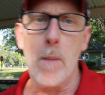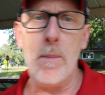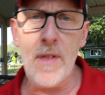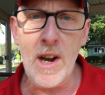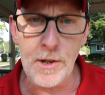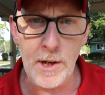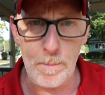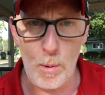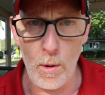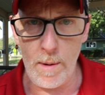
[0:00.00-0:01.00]
But here's an
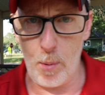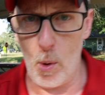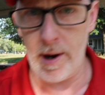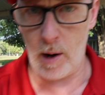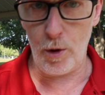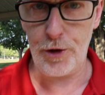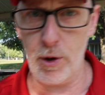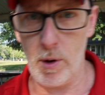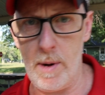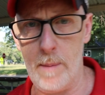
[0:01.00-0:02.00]
important point I want you
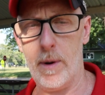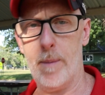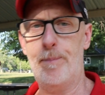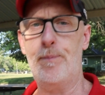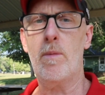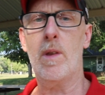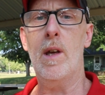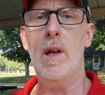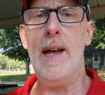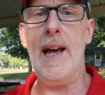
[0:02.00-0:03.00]
to remember.
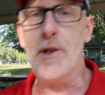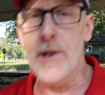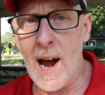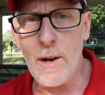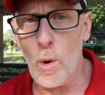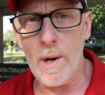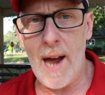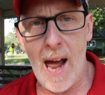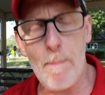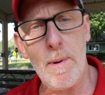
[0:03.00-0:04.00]
It's not going to
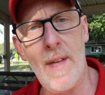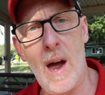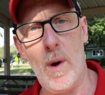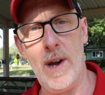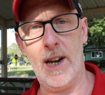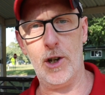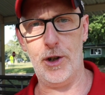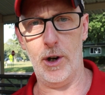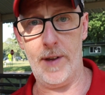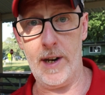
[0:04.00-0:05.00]
happen that way next
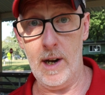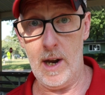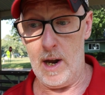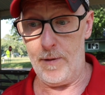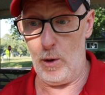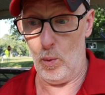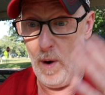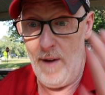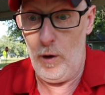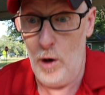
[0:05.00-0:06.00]
year. The
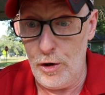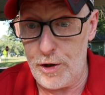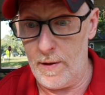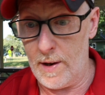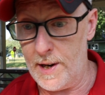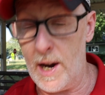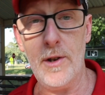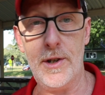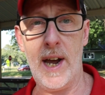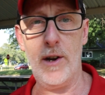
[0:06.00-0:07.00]
revolution that
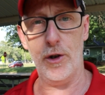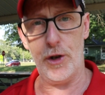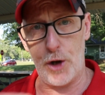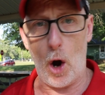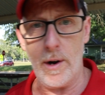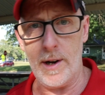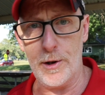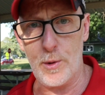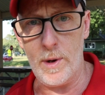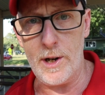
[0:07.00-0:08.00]
Deion Sanders started in
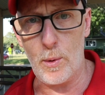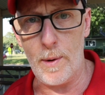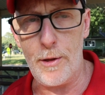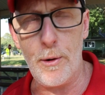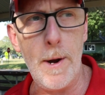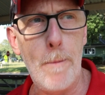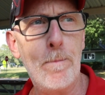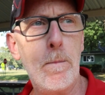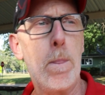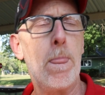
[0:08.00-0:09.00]
2023
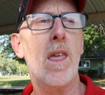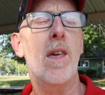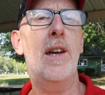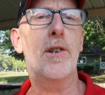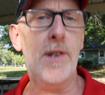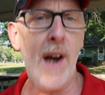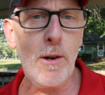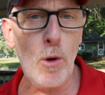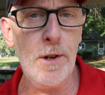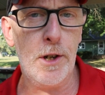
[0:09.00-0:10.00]
is
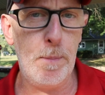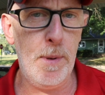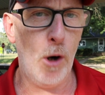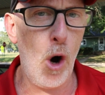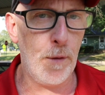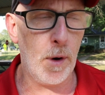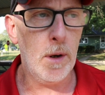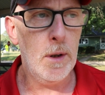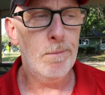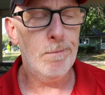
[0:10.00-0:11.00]
not going to spill over
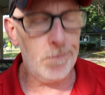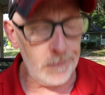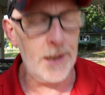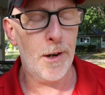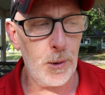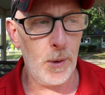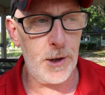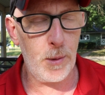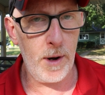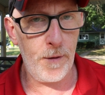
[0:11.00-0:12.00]
into
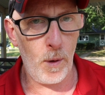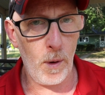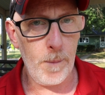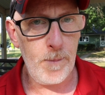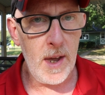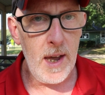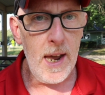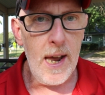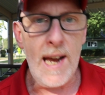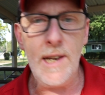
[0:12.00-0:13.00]
2024.
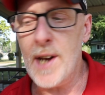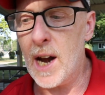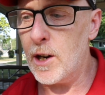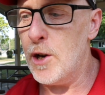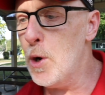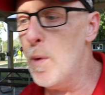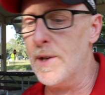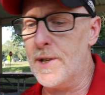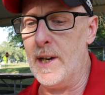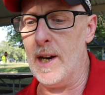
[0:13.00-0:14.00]
He's not going to do
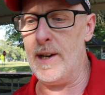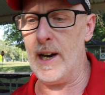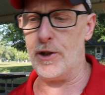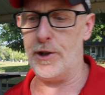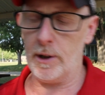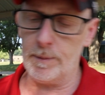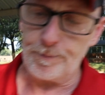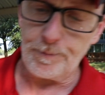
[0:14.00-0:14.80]
this again next year.